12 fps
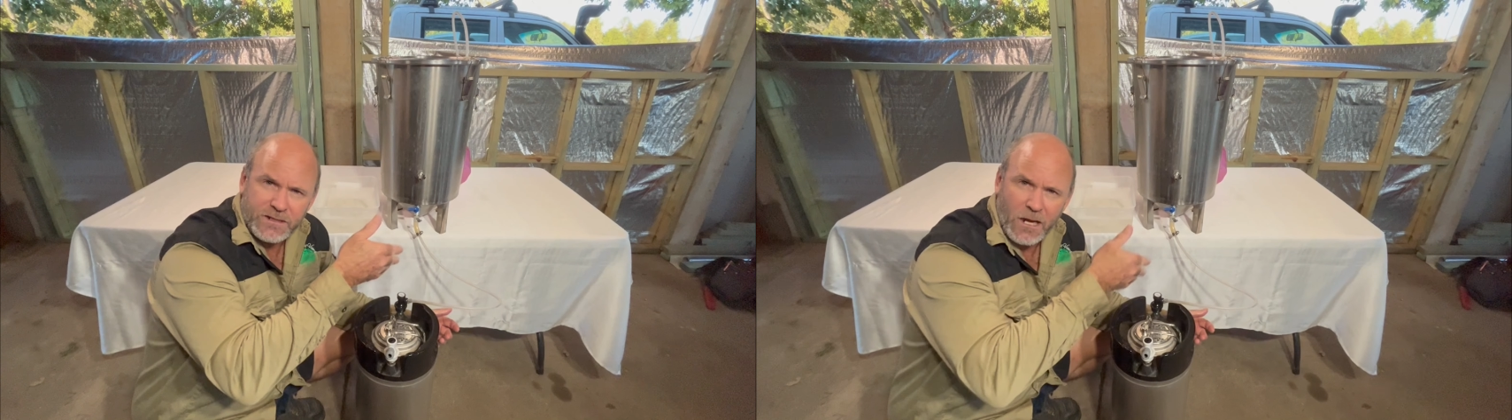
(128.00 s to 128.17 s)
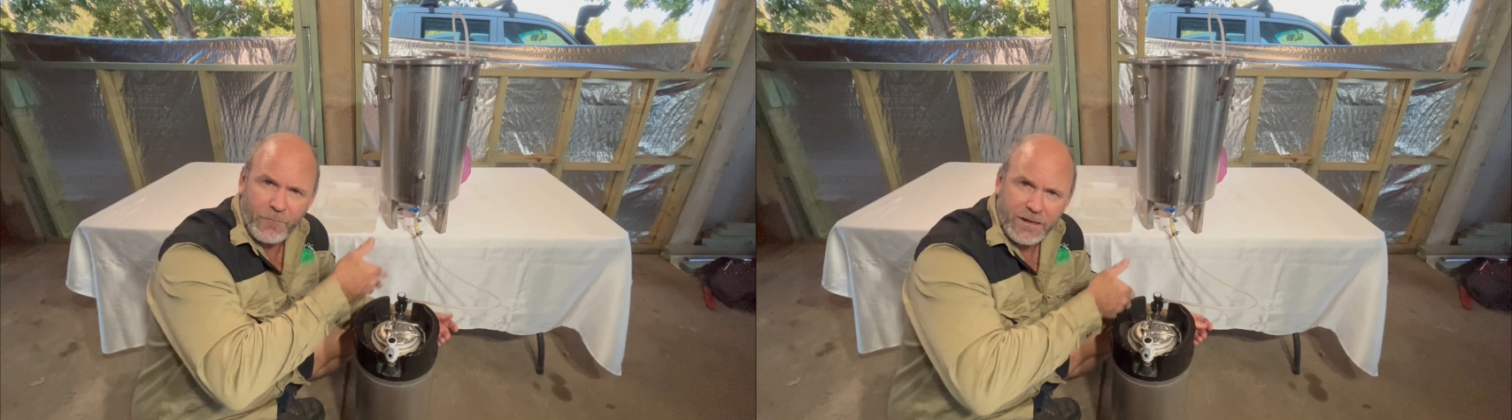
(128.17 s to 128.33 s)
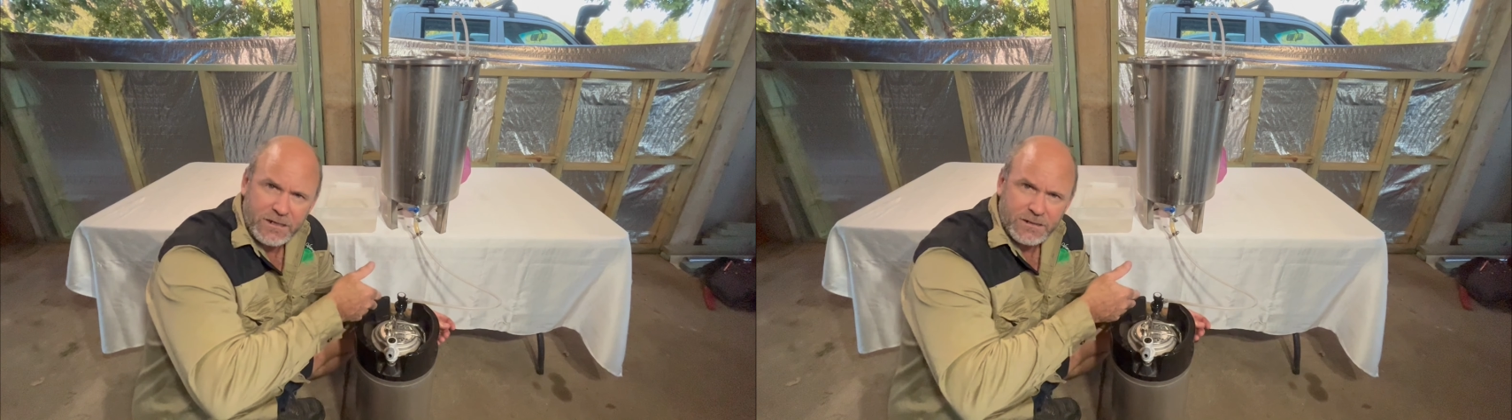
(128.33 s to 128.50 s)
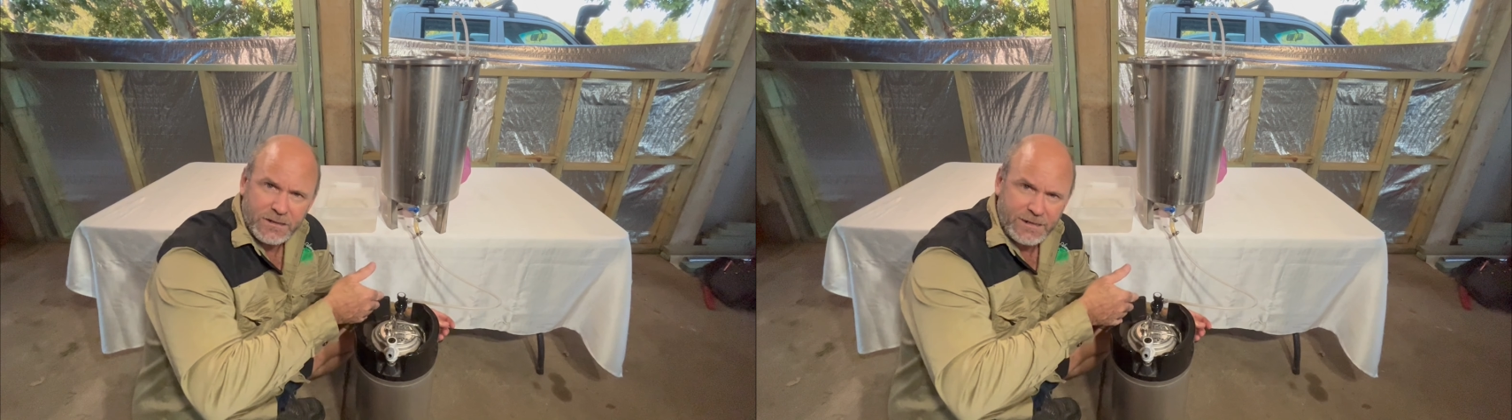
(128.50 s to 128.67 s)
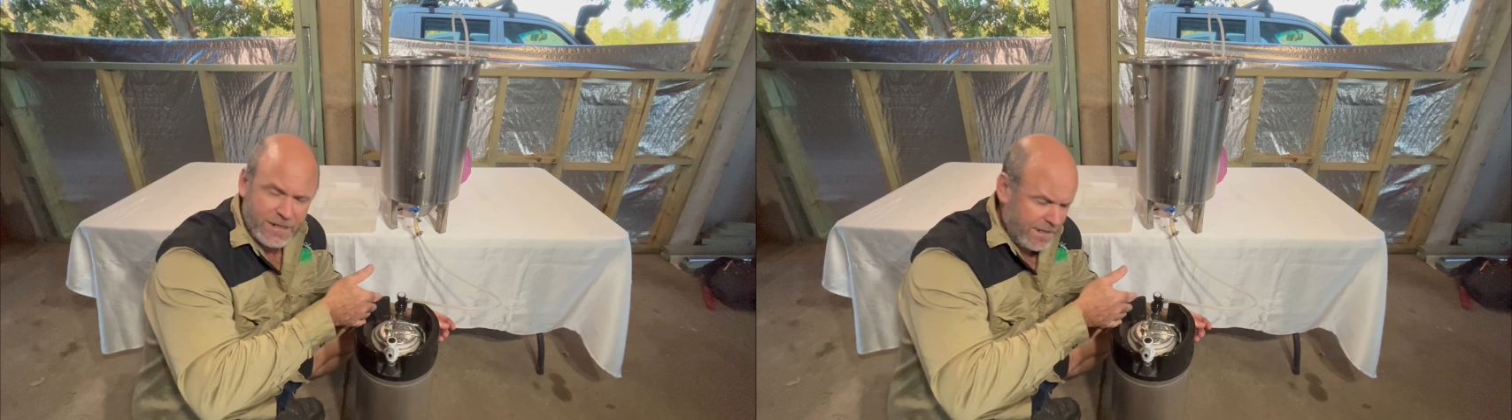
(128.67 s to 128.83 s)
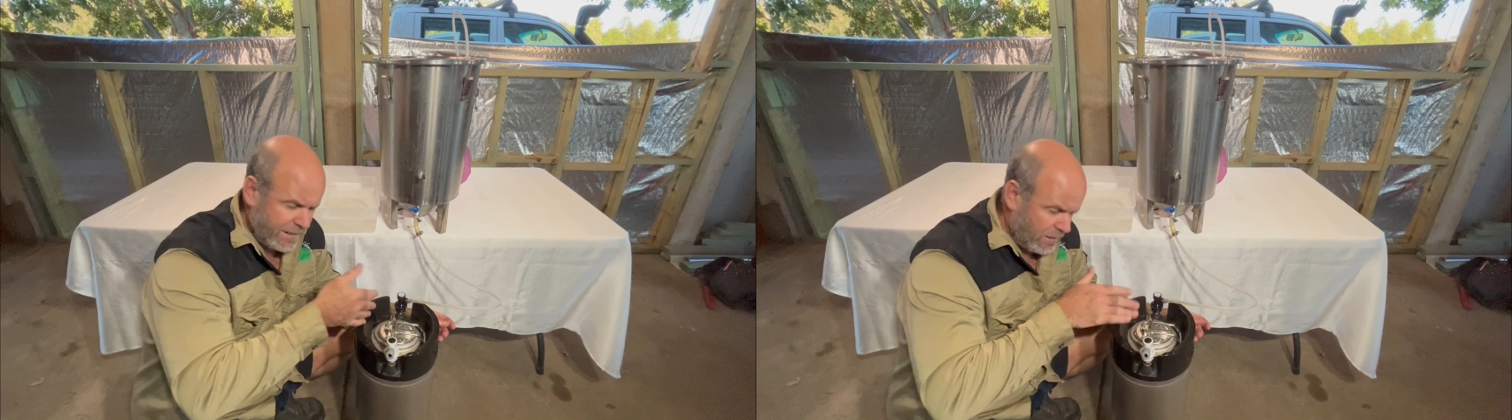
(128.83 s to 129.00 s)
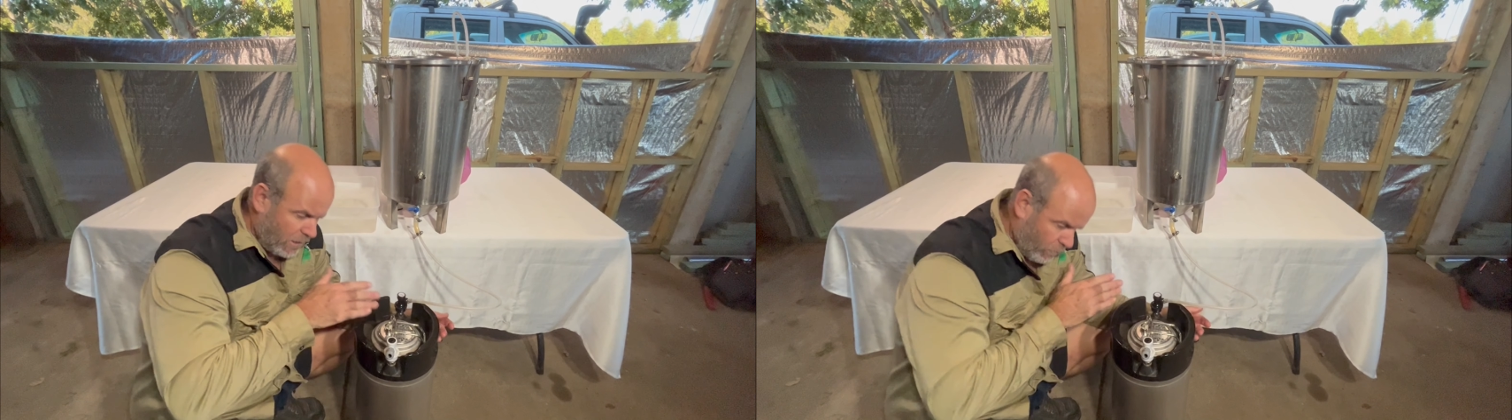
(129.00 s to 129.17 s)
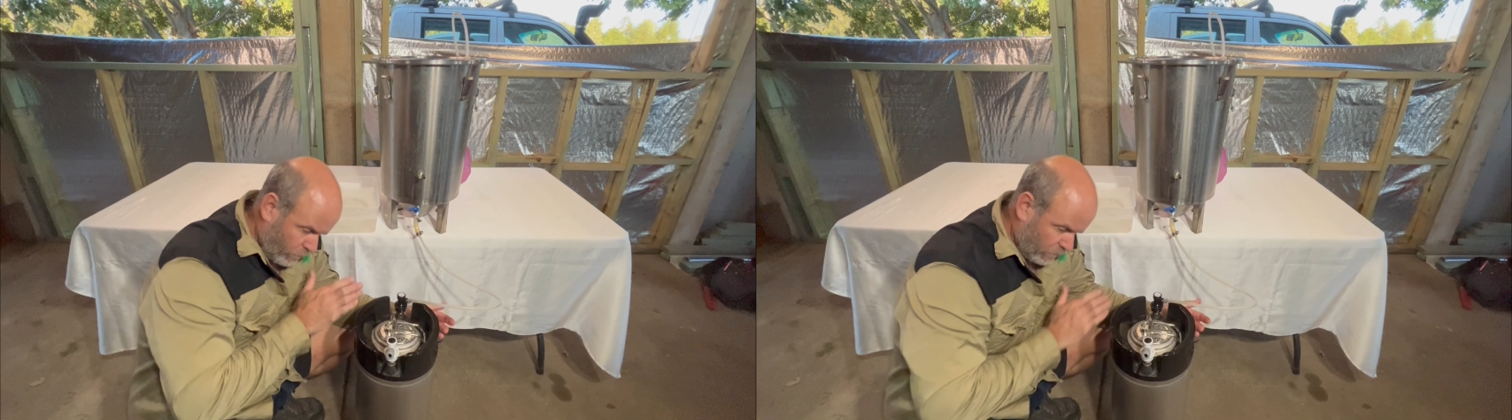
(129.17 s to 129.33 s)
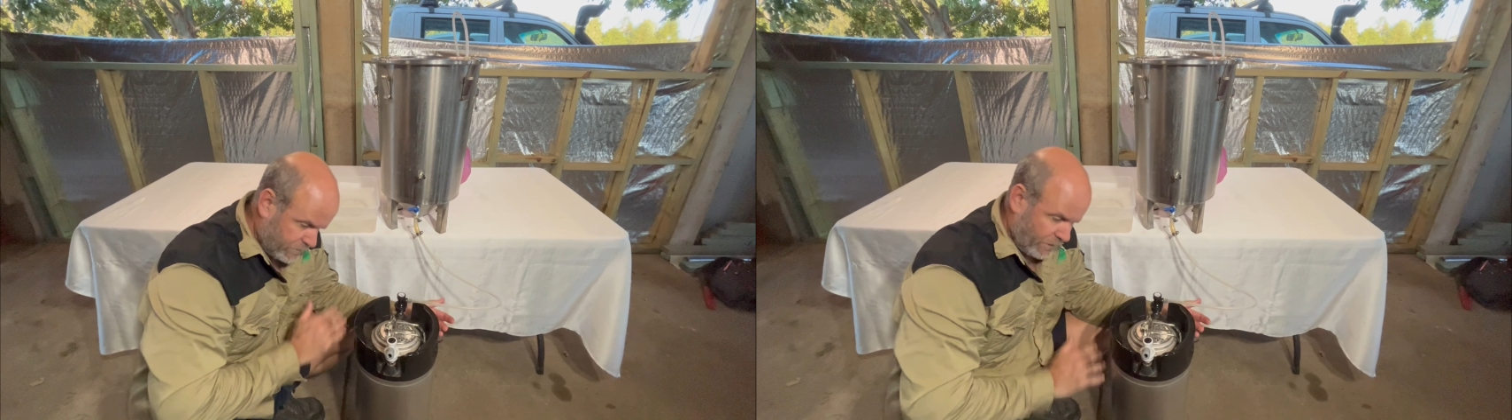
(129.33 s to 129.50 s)
going into the keg,
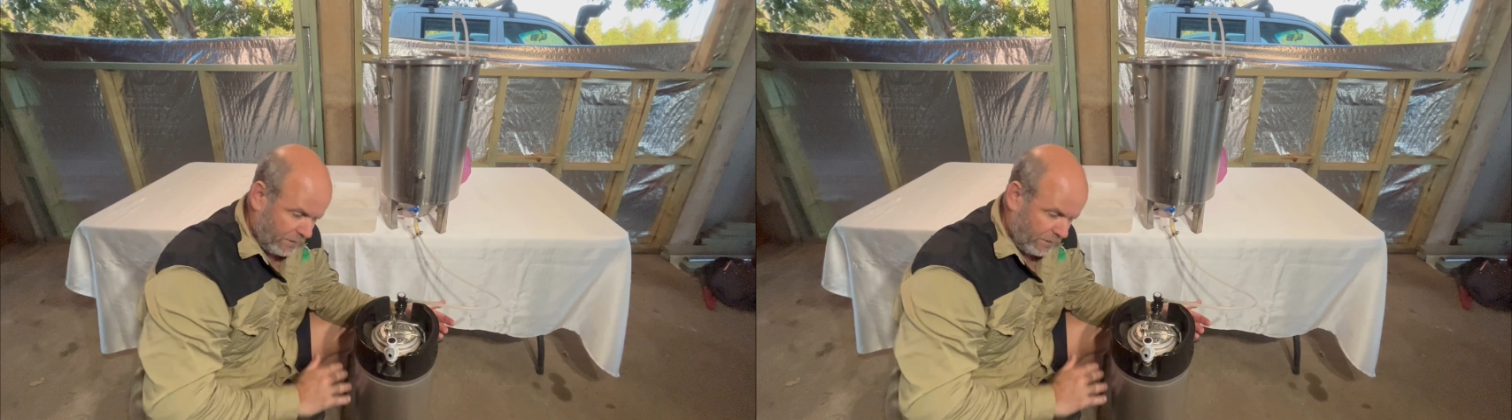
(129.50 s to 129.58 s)
we're also